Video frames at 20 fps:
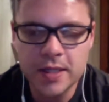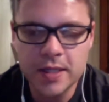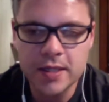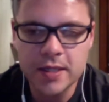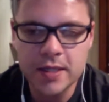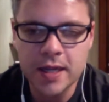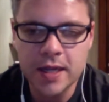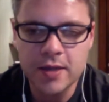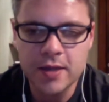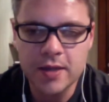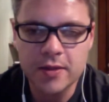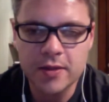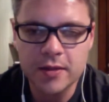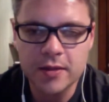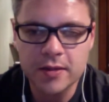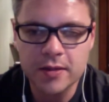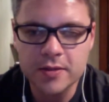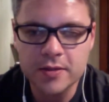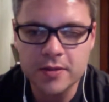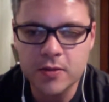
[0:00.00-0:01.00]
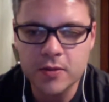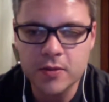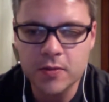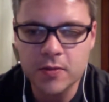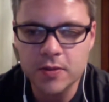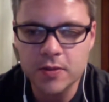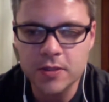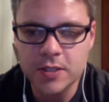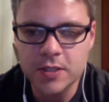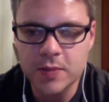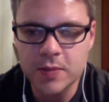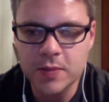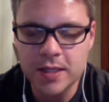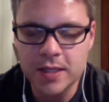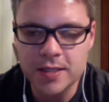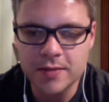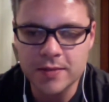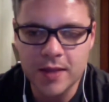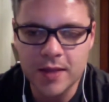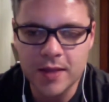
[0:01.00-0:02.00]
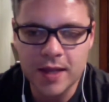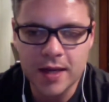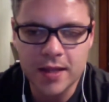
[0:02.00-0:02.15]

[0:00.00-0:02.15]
down on the score just because of that,